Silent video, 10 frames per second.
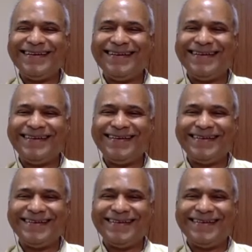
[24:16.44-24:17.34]

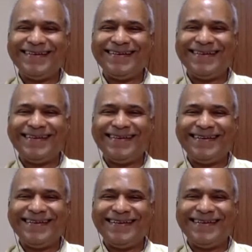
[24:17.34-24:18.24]

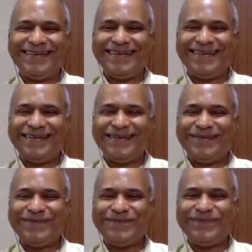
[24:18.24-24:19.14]

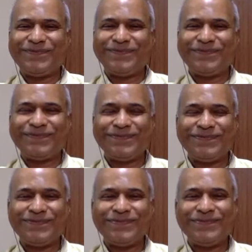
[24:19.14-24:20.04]

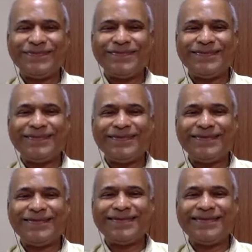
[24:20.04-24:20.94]

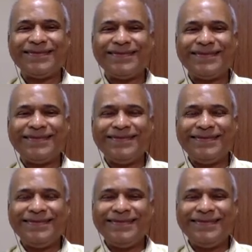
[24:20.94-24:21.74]
No words are spoken by the person on screen.